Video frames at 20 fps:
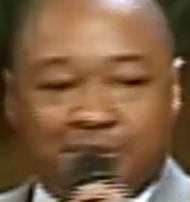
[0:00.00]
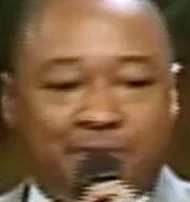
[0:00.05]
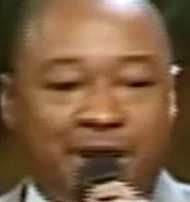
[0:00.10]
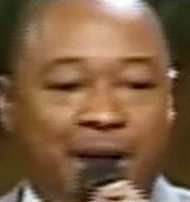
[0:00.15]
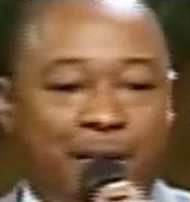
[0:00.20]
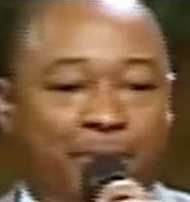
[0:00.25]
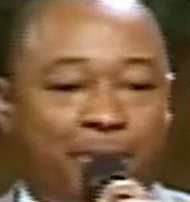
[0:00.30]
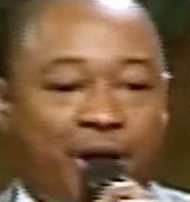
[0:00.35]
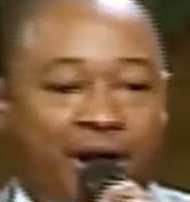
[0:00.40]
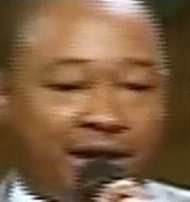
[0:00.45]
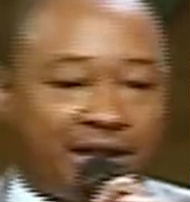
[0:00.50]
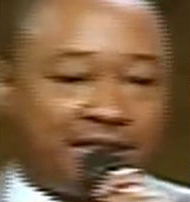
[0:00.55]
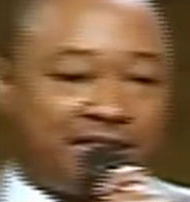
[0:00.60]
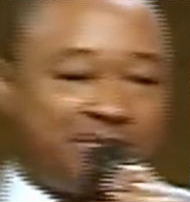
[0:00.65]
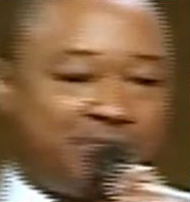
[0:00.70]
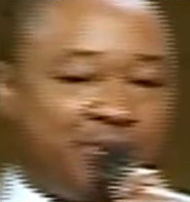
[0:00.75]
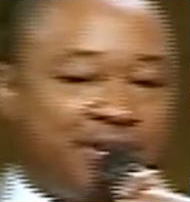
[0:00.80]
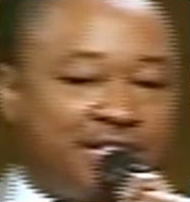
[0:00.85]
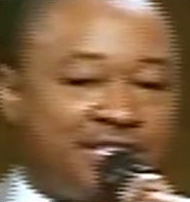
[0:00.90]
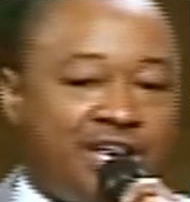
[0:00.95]
my parking
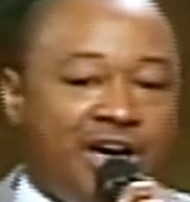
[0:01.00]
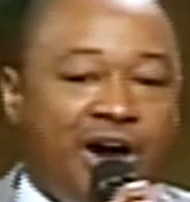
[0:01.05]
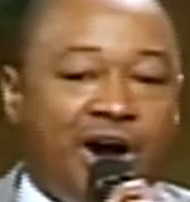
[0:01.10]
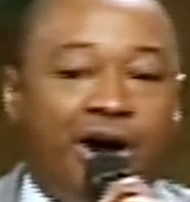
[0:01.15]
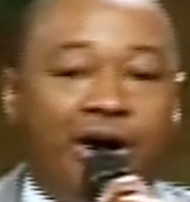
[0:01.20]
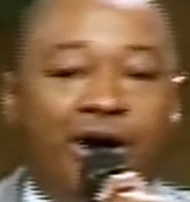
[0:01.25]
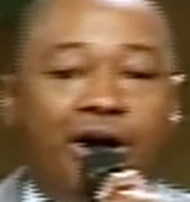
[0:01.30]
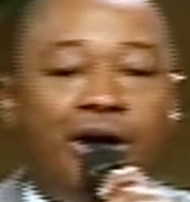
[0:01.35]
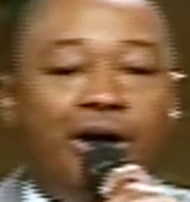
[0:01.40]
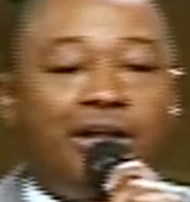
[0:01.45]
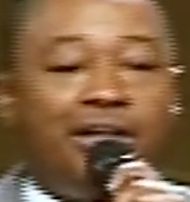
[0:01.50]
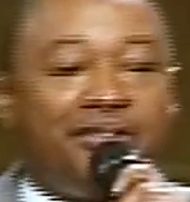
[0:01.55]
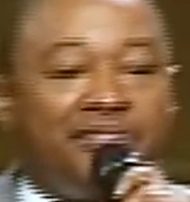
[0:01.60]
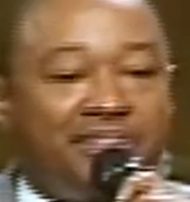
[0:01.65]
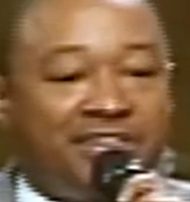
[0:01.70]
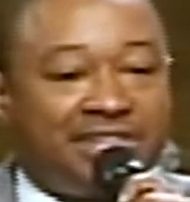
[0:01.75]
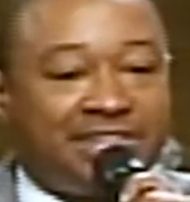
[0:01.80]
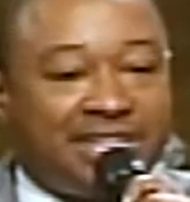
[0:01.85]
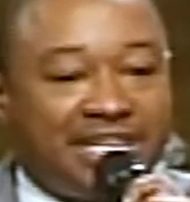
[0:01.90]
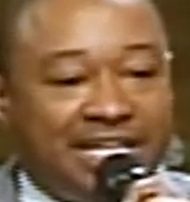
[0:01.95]
space. All of
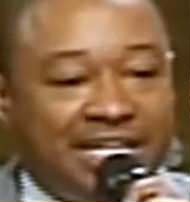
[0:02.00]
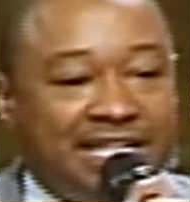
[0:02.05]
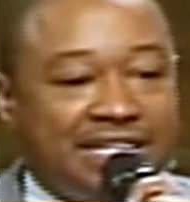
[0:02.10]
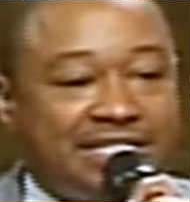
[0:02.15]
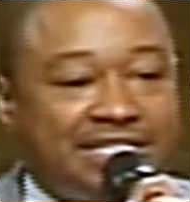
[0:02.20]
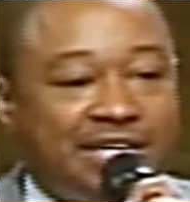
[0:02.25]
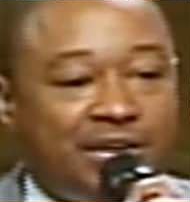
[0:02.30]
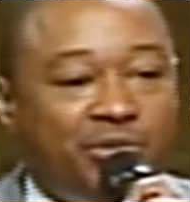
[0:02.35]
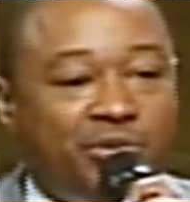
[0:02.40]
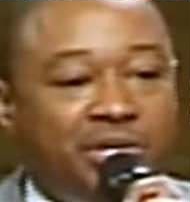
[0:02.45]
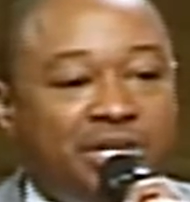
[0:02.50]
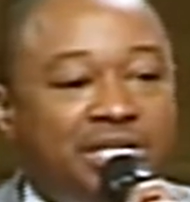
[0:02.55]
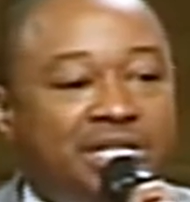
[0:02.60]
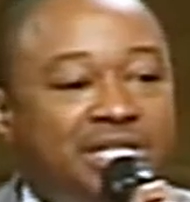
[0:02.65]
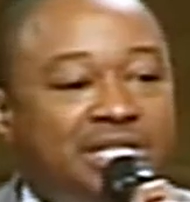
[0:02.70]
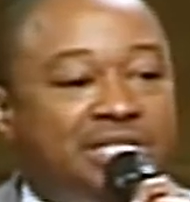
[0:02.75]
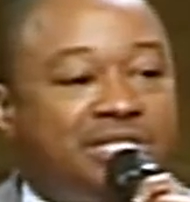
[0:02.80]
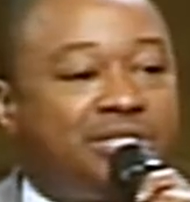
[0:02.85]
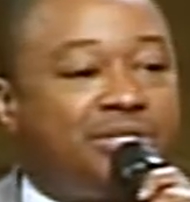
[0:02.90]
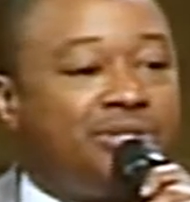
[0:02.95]
the things that we
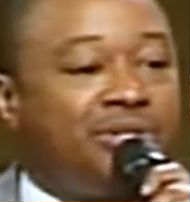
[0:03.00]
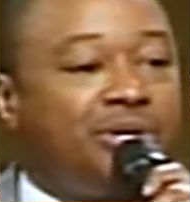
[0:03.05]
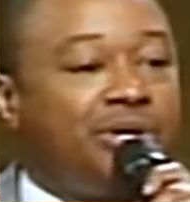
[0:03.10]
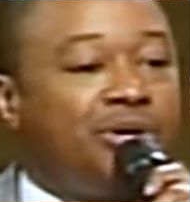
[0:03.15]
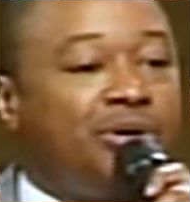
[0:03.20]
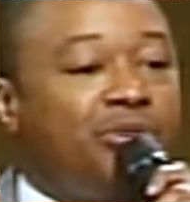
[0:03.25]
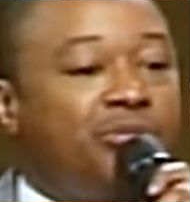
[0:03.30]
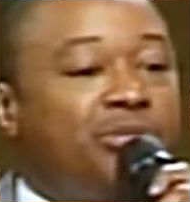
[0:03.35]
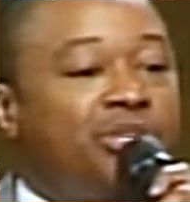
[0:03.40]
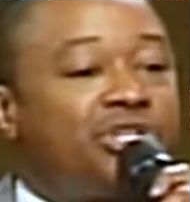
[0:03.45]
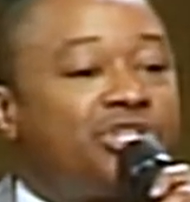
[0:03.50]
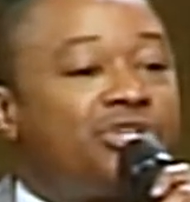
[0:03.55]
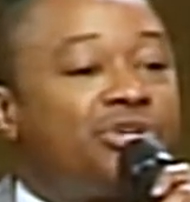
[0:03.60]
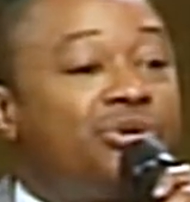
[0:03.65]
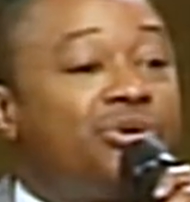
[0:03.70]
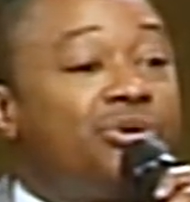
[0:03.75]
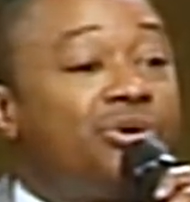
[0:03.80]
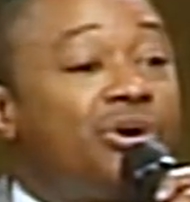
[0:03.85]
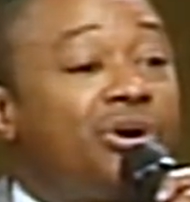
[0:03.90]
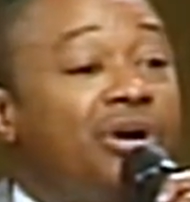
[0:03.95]
need to
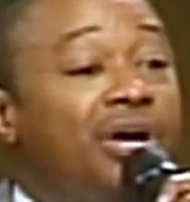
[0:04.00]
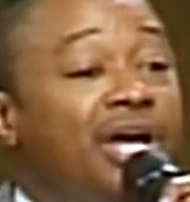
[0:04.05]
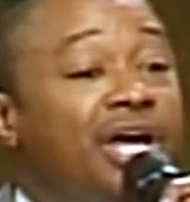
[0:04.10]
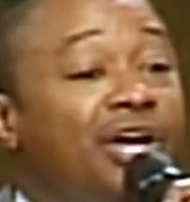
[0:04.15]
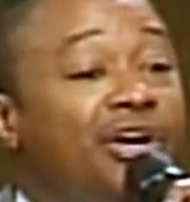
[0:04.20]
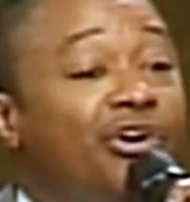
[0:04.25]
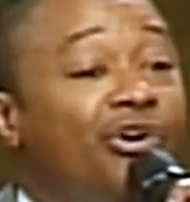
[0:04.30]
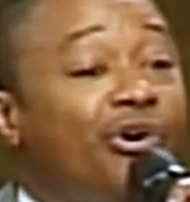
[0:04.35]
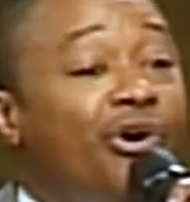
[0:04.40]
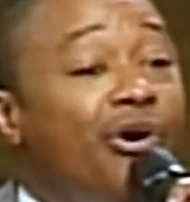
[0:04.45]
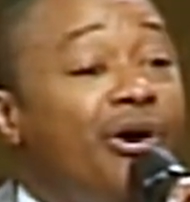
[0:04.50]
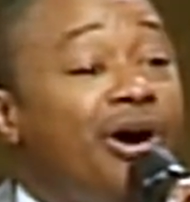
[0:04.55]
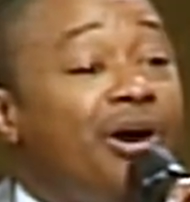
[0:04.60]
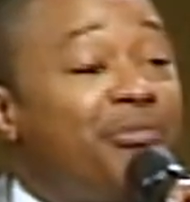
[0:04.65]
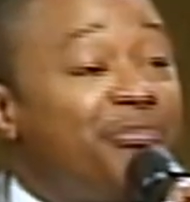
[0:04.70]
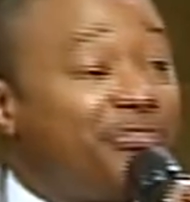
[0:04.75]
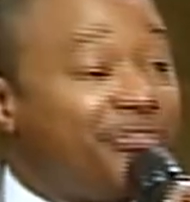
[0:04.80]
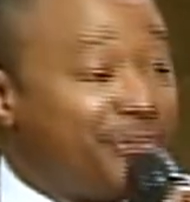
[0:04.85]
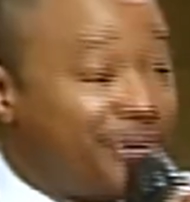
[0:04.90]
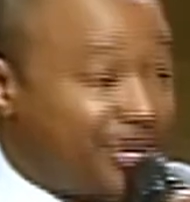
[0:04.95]
mature and grow
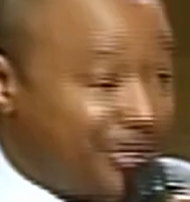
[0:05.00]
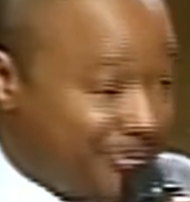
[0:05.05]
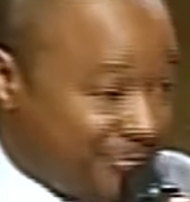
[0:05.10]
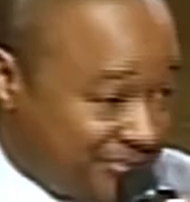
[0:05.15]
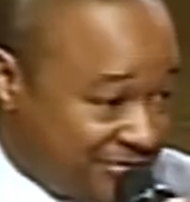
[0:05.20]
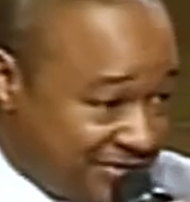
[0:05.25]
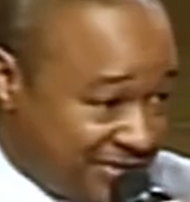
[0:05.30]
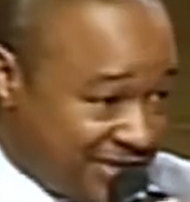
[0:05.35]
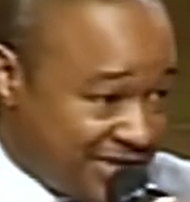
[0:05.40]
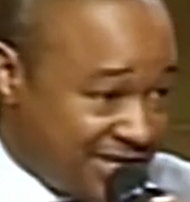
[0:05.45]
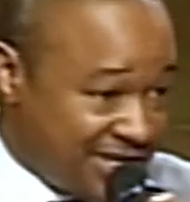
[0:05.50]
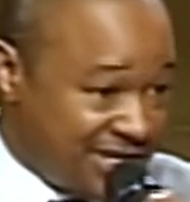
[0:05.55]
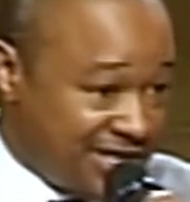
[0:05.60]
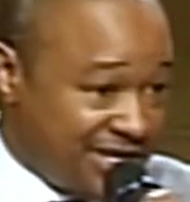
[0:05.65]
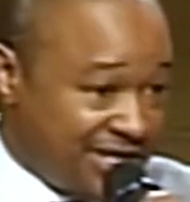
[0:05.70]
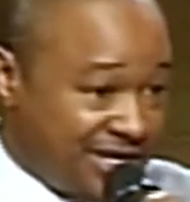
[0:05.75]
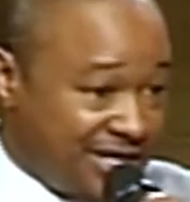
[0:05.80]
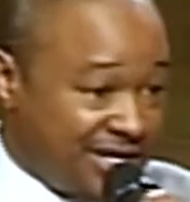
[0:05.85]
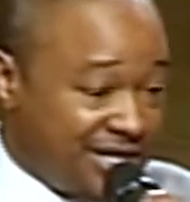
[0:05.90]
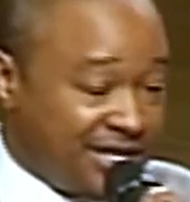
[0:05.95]
up from.
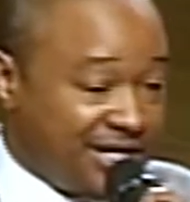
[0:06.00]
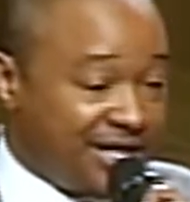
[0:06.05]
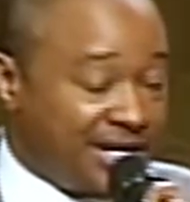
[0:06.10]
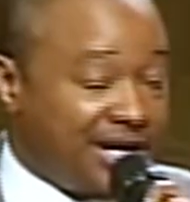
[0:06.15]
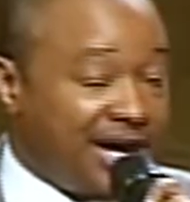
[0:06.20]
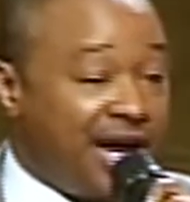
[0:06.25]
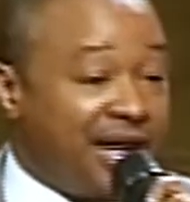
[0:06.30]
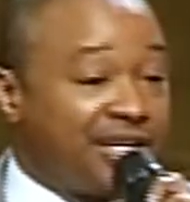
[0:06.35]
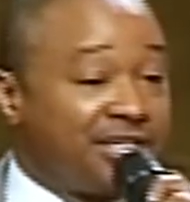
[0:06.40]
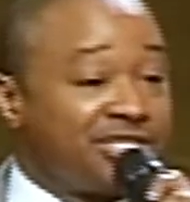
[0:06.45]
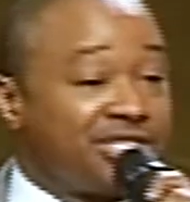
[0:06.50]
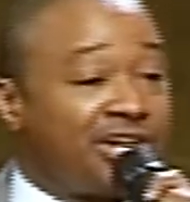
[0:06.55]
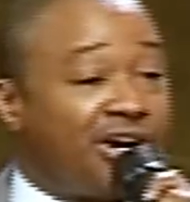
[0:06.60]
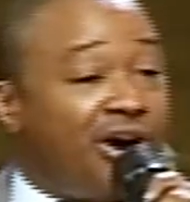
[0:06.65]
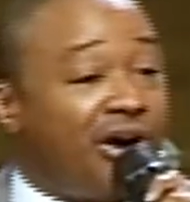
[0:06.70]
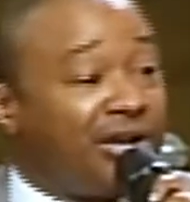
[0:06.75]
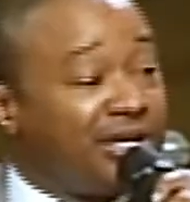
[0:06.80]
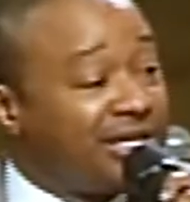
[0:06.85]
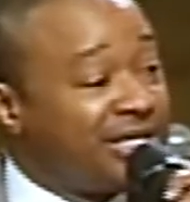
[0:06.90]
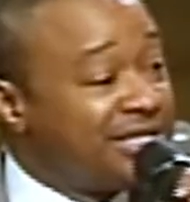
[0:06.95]
God is calling